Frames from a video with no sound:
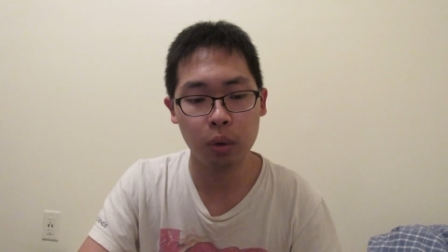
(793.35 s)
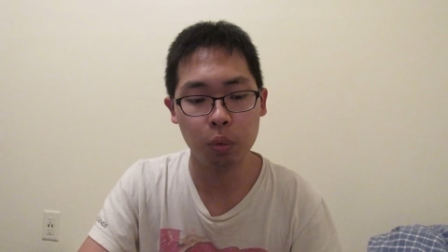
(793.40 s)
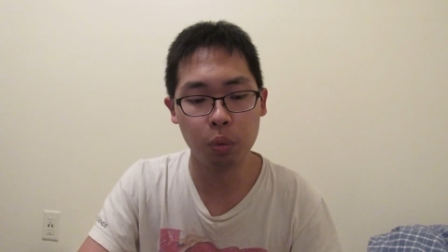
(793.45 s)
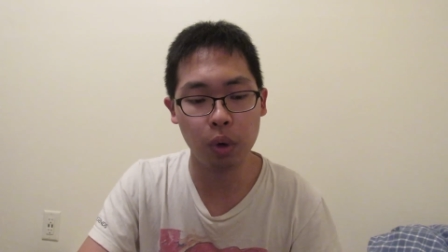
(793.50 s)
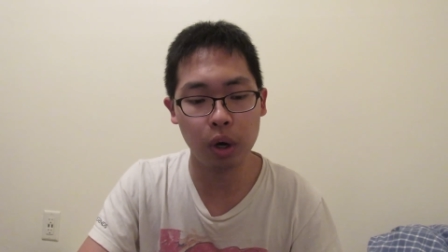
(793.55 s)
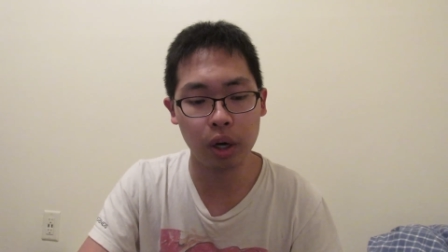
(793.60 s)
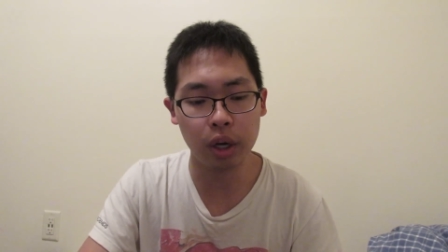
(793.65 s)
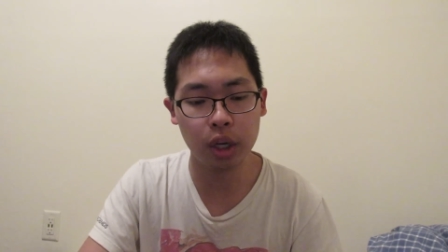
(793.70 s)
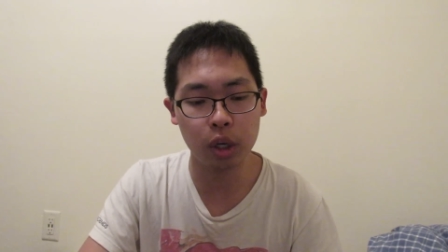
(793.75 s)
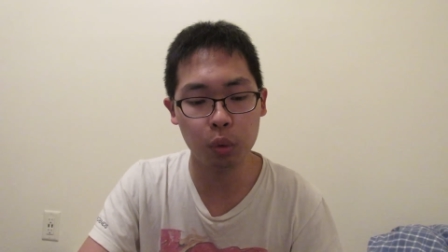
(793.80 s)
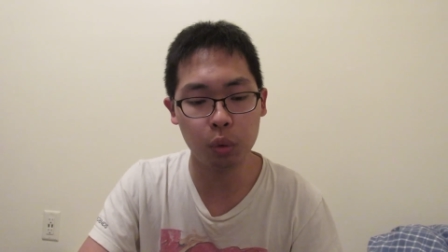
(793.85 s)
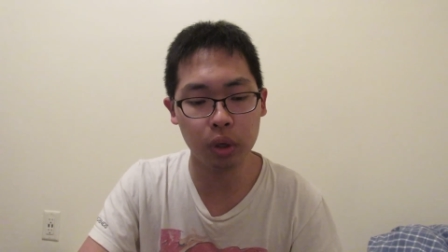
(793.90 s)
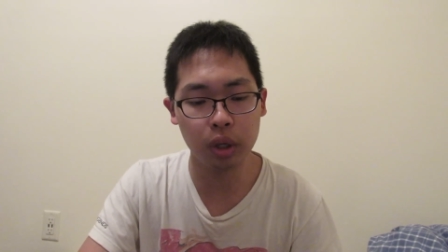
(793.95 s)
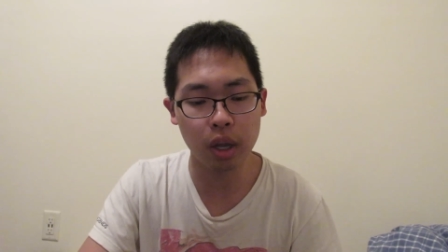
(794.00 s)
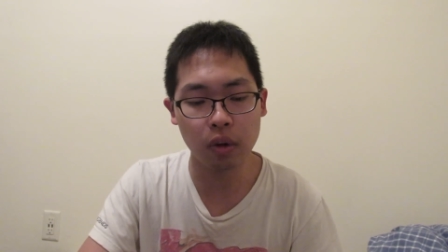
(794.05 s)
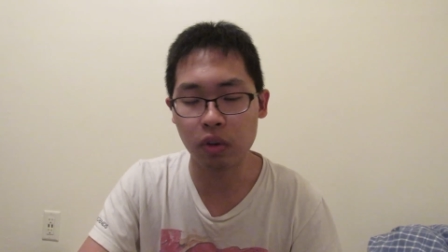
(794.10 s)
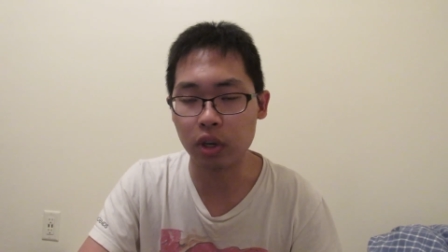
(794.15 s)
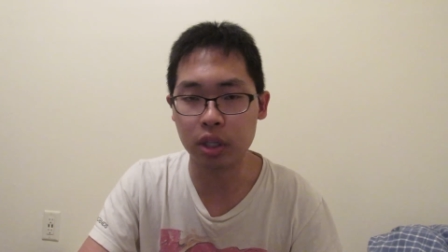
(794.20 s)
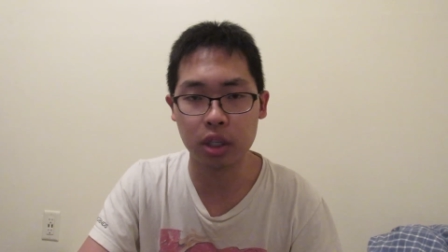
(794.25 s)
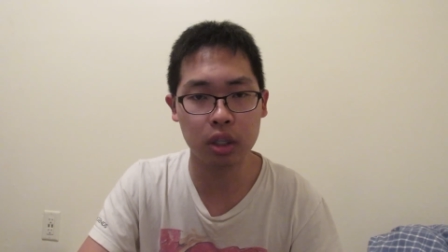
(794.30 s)
where he would
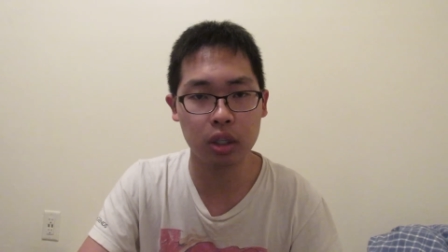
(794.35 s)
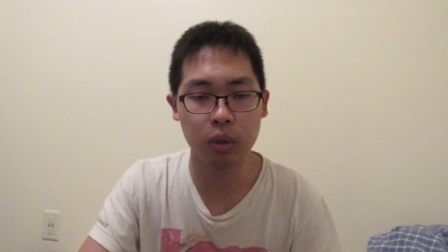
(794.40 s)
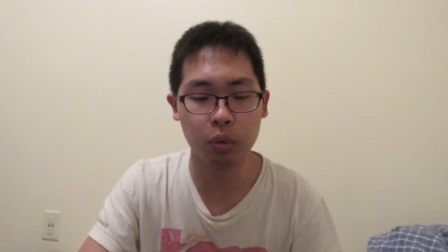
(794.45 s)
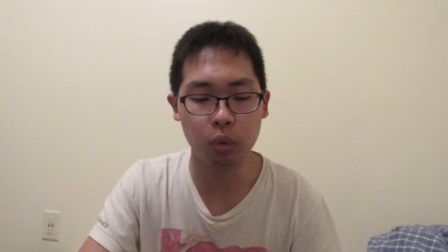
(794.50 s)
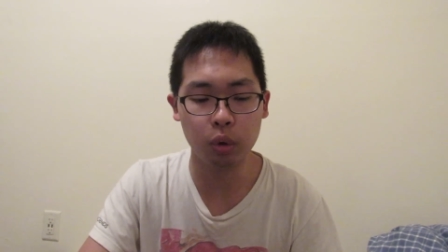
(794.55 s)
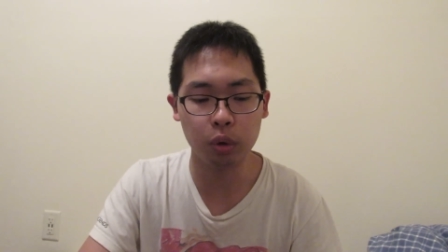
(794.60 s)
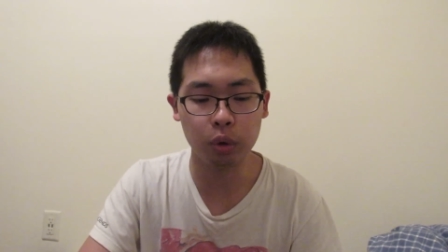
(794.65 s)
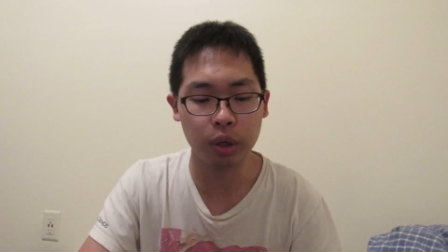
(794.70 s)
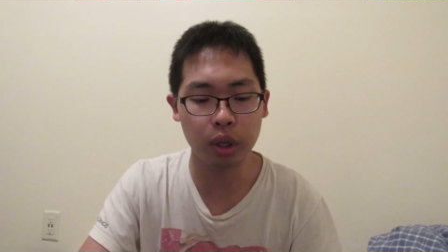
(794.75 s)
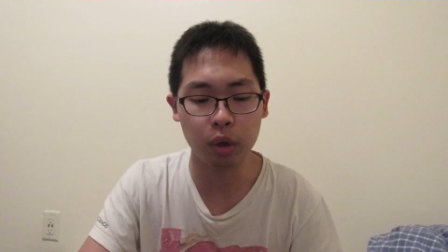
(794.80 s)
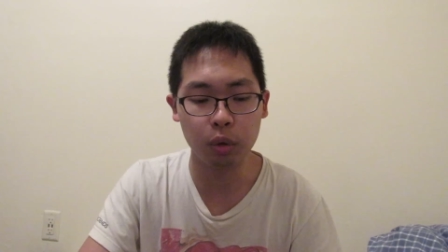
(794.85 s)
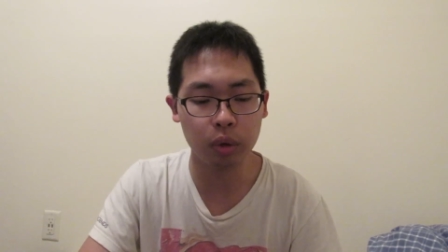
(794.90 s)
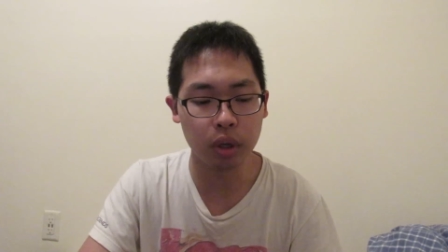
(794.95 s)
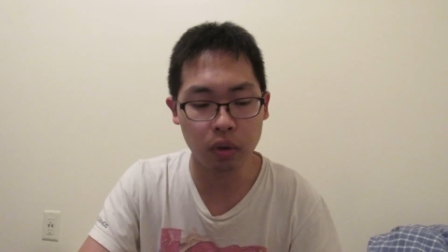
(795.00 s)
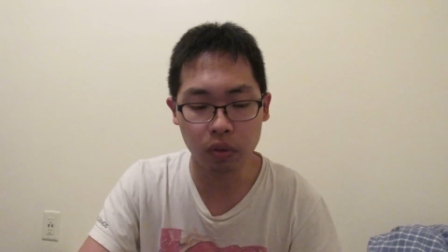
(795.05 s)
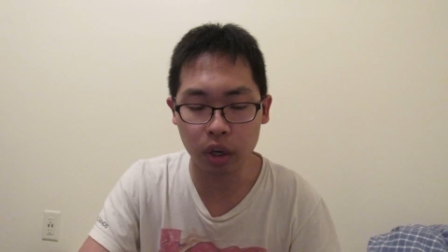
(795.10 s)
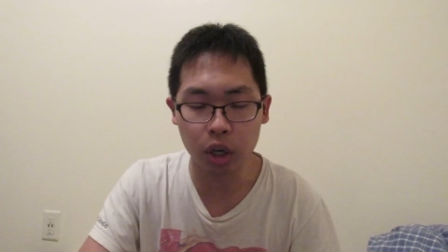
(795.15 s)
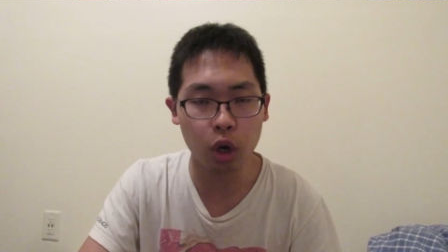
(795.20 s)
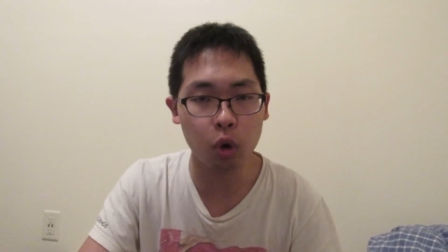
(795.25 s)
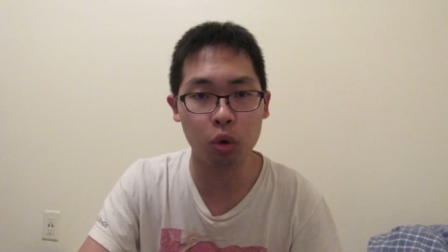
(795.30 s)
never, where he would
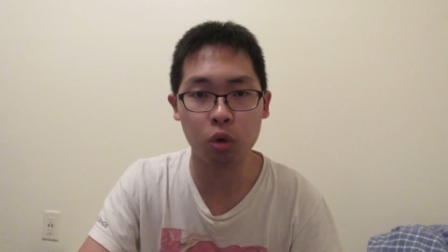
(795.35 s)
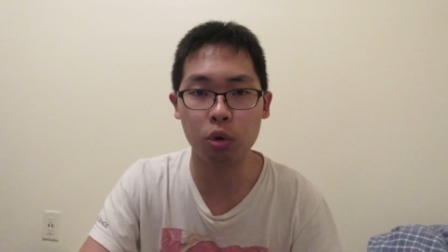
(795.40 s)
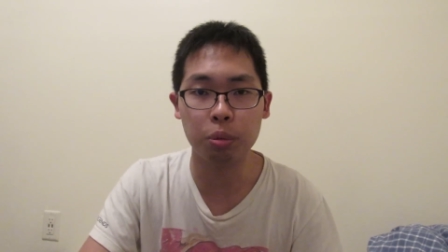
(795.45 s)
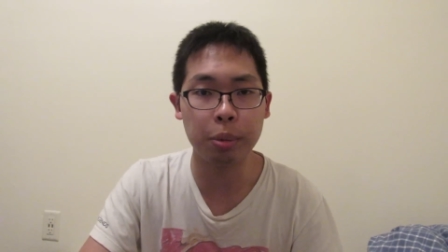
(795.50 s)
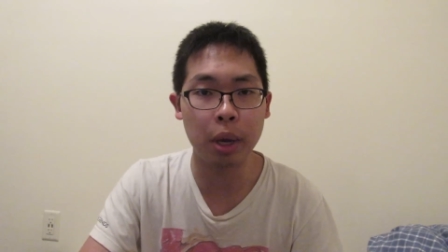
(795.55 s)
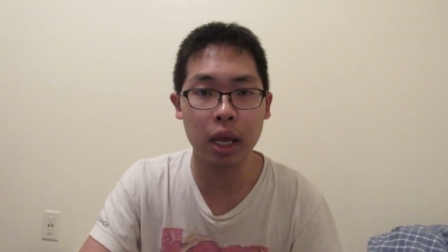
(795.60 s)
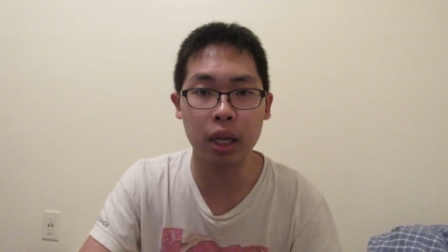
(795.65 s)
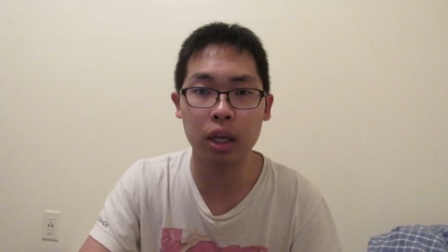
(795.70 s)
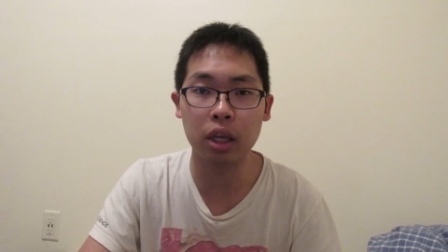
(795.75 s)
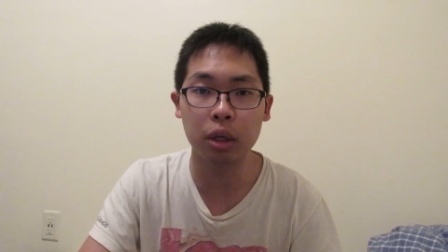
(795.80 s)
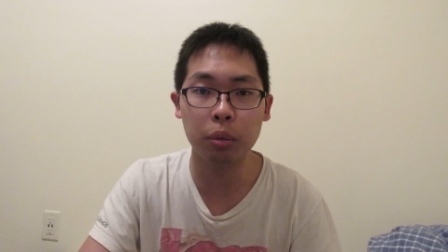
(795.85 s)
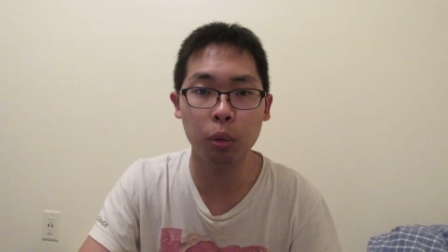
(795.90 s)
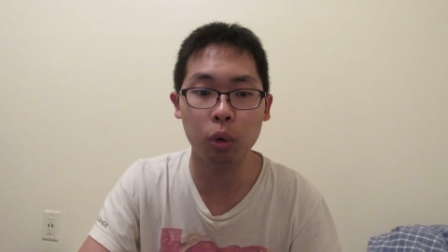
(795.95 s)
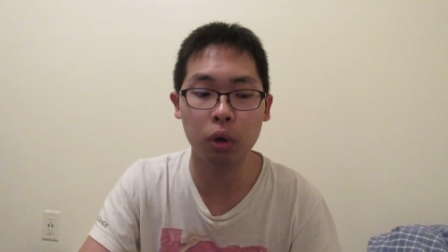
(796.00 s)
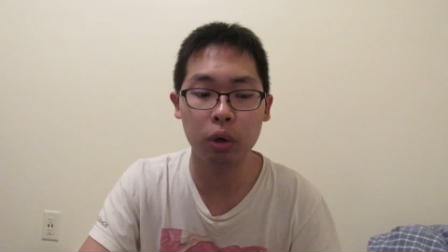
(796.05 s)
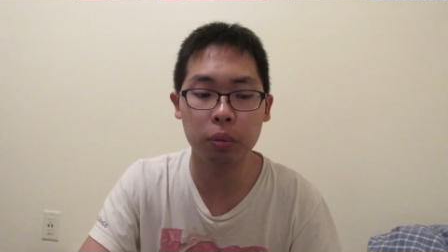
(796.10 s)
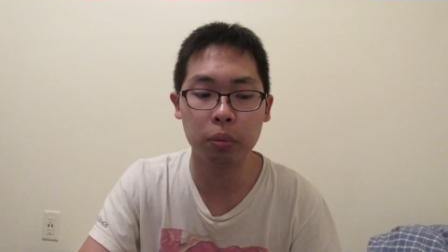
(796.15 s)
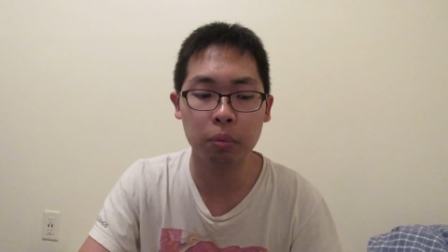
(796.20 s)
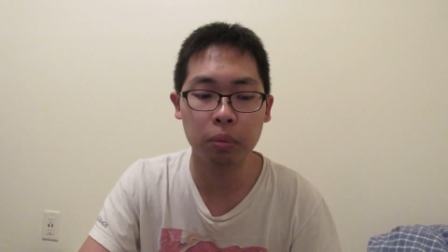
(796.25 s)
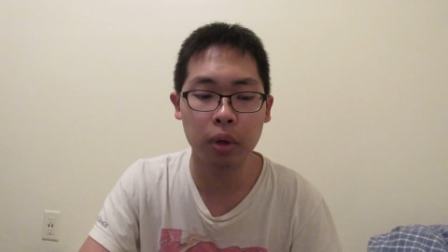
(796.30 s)
never go through pain anymore.